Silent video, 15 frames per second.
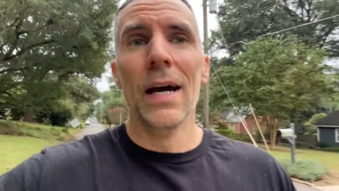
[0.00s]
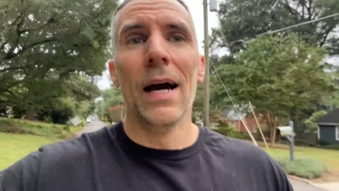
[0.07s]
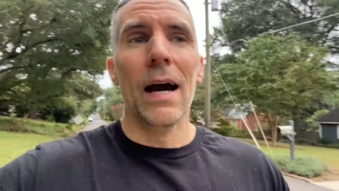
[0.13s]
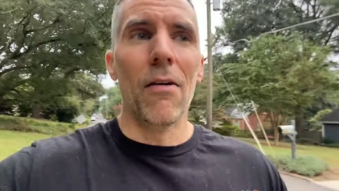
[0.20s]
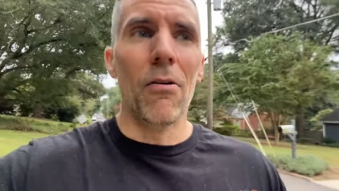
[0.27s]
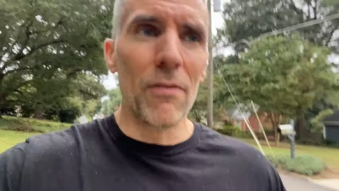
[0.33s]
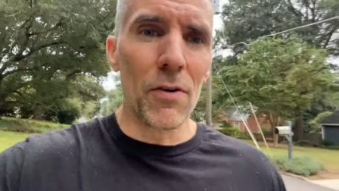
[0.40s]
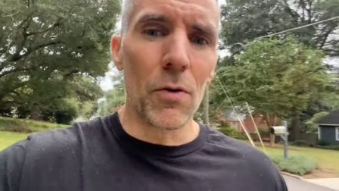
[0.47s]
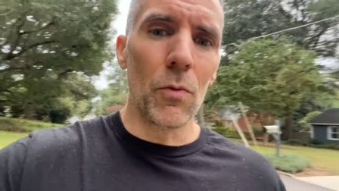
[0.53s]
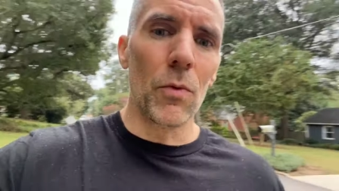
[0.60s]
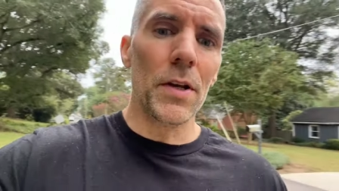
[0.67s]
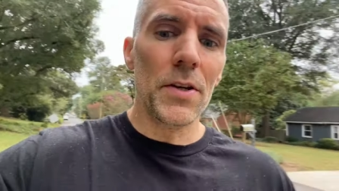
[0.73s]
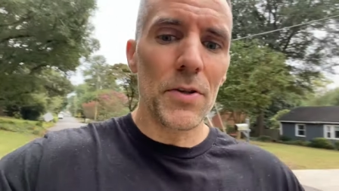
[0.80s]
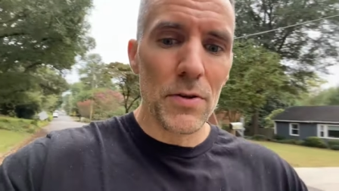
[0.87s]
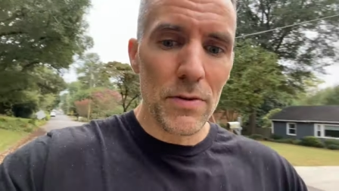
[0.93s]
However, when
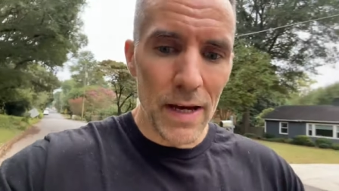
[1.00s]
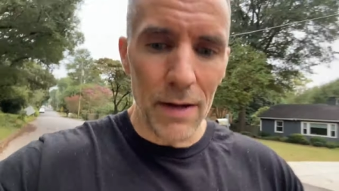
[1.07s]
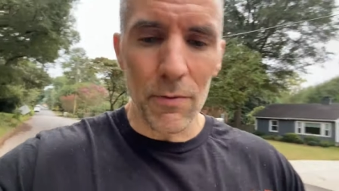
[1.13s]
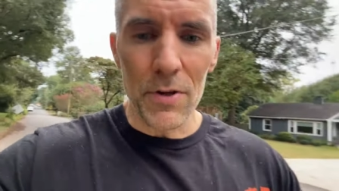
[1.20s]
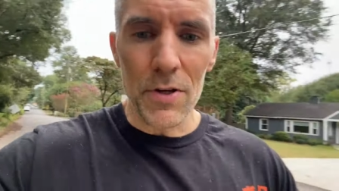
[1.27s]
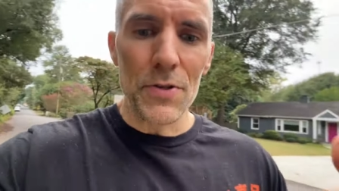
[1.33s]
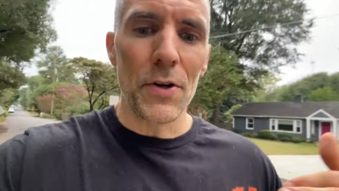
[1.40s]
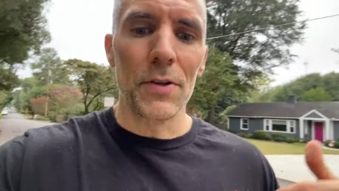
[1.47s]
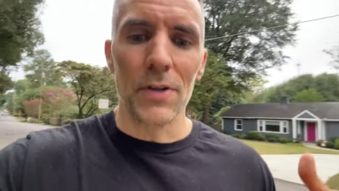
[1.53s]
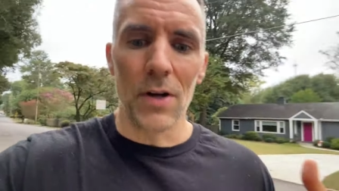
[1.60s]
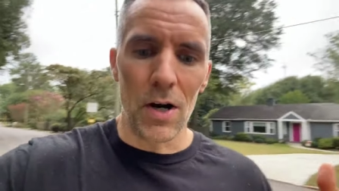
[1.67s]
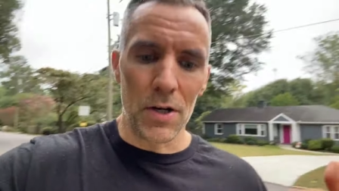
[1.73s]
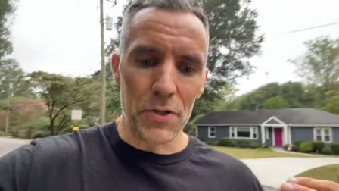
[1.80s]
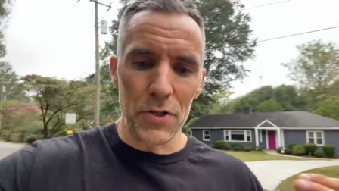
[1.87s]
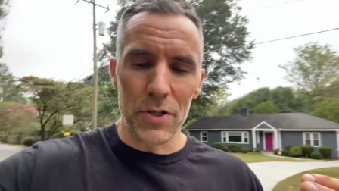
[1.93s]
you do that and when you start the
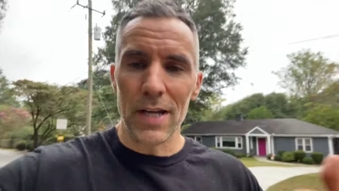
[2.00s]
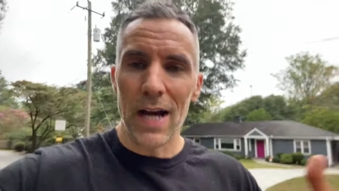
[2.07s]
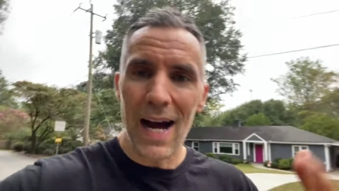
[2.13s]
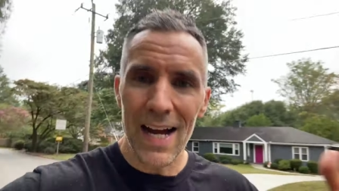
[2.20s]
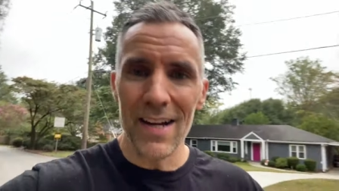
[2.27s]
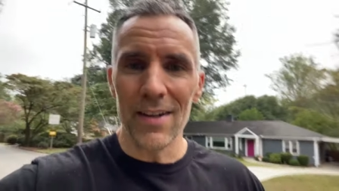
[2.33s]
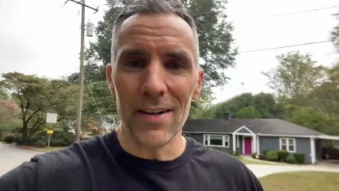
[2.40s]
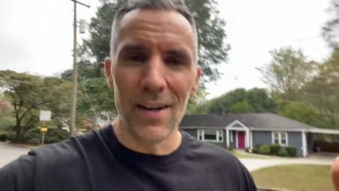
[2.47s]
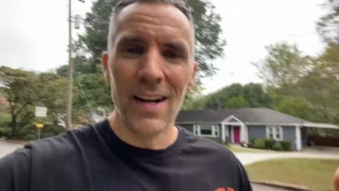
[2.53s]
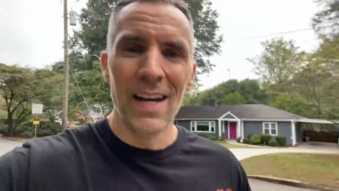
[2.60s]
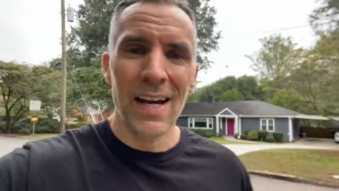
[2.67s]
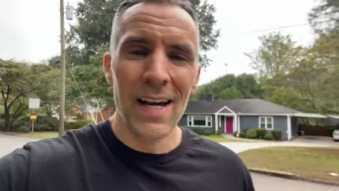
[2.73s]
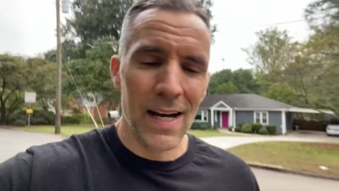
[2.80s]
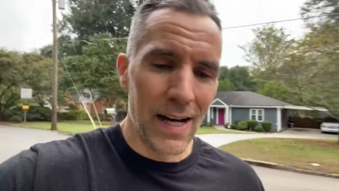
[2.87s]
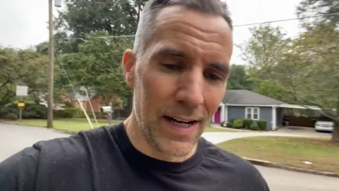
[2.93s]
auctions higher
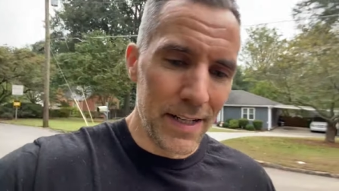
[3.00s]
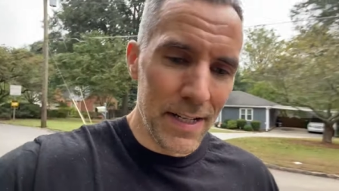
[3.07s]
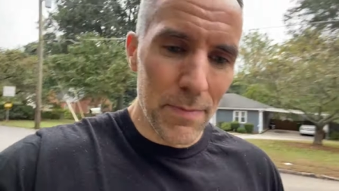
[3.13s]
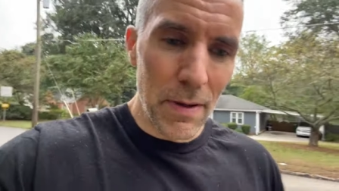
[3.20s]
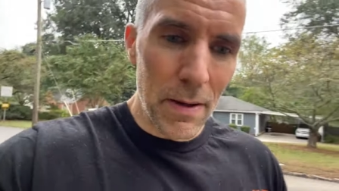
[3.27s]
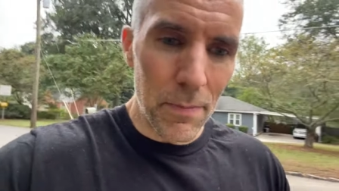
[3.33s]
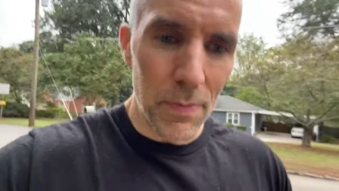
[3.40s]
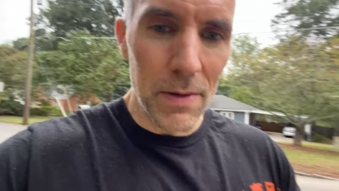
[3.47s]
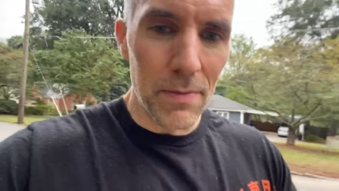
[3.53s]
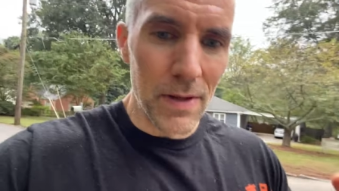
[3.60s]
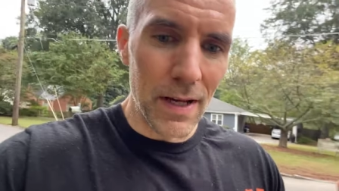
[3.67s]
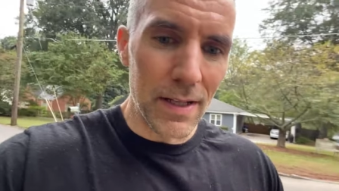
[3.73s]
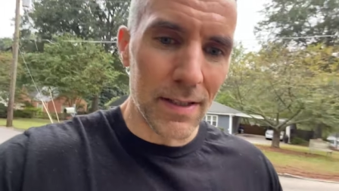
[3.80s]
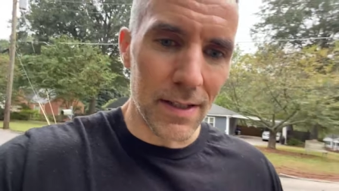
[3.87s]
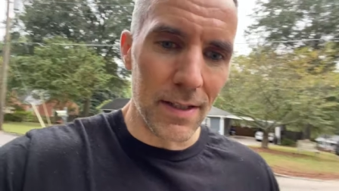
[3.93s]
on eBay, people
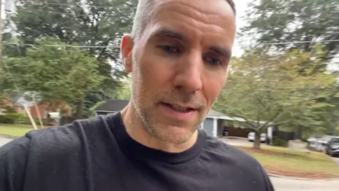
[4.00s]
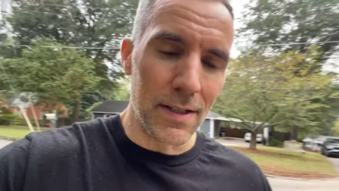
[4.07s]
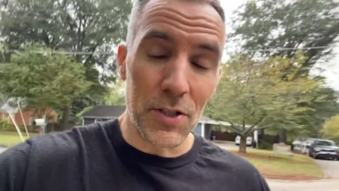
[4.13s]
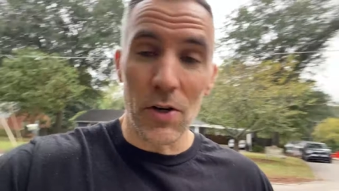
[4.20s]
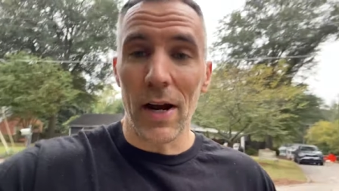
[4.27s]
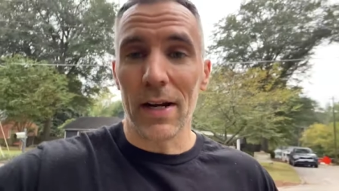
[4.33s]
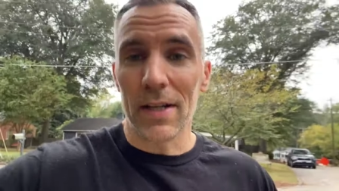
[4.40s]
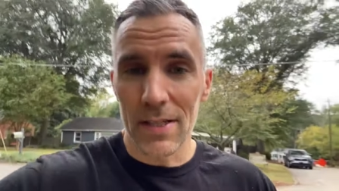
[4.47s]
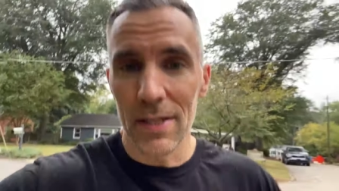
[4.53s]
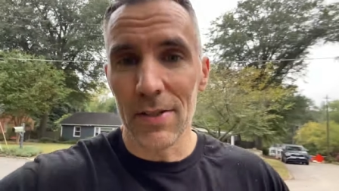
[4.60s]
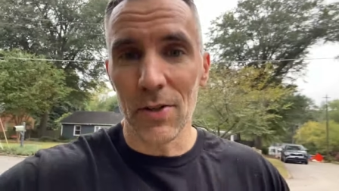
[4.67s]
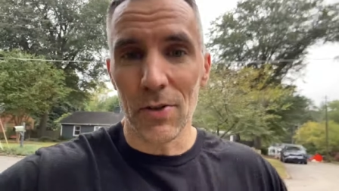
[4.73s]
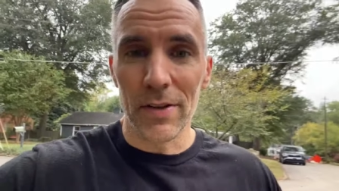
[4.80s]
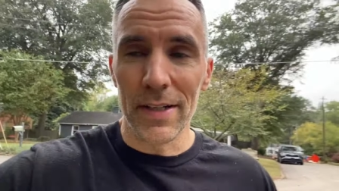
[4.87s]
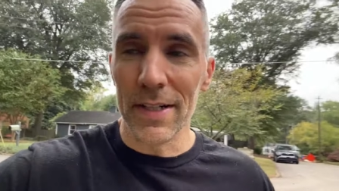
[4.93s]
that uh, attracts
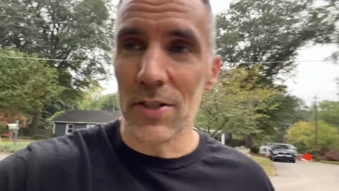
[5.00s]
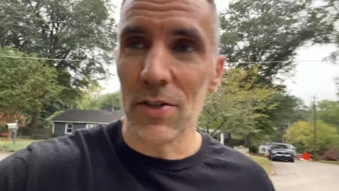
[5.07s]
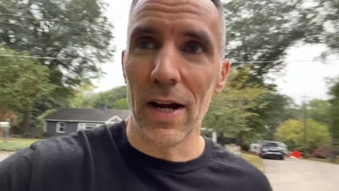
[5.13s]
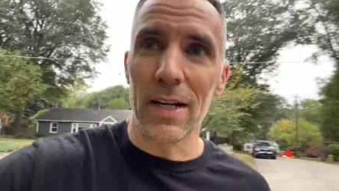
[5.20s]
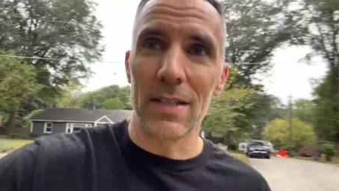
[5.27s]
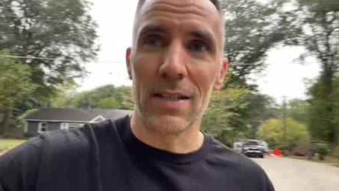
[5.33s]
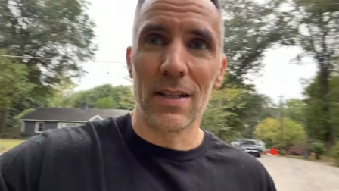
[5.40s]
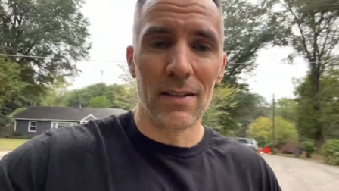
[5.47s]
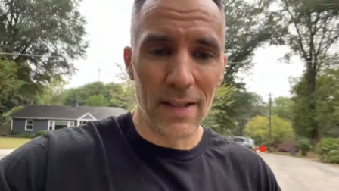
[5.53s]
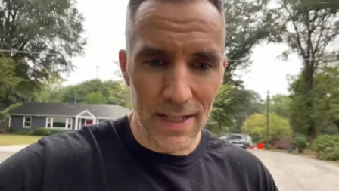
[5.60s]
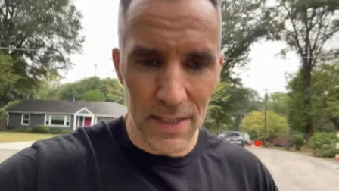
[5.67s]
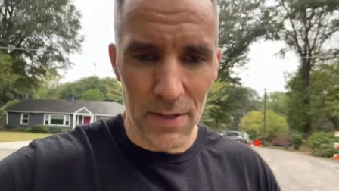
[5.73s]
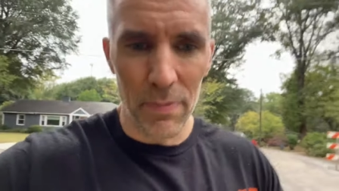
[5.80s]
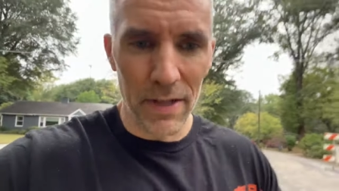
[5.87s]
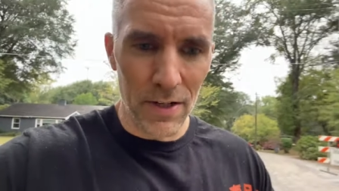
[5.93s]
certainly attracts
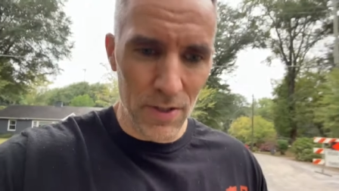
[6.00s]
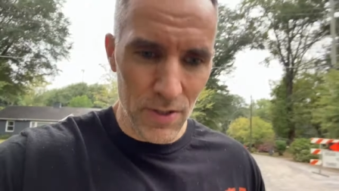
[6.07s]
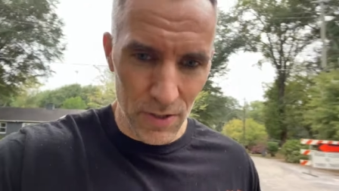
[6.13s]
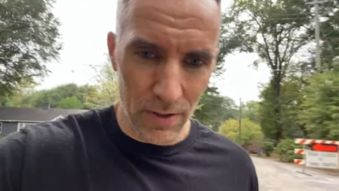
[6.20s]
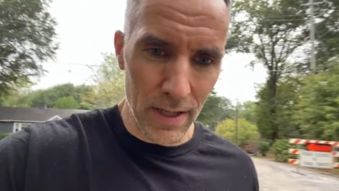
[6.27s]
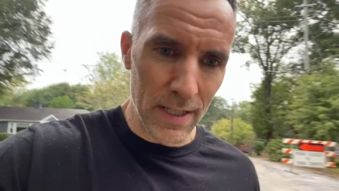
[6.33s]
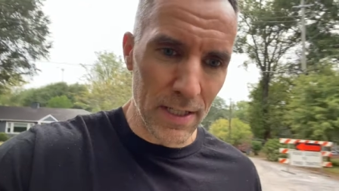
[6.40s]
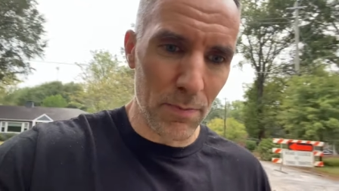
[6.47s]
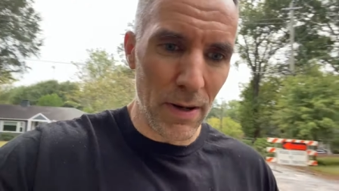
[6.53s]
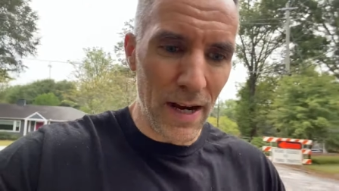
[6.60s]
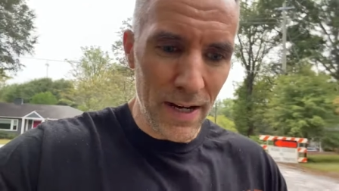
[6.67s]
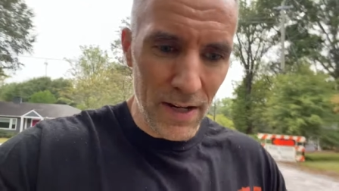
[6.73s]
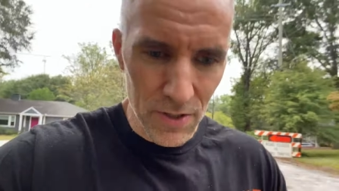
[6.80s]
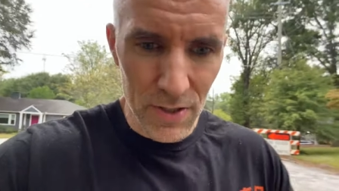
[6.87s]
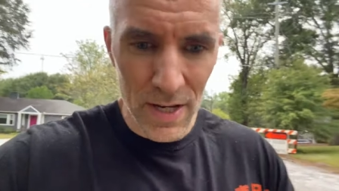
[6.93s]
less bidders or less
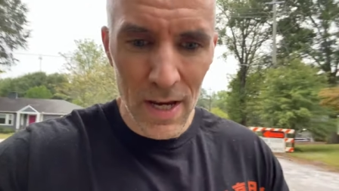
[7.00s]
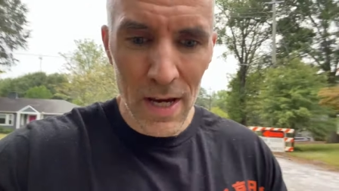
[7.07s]
buyers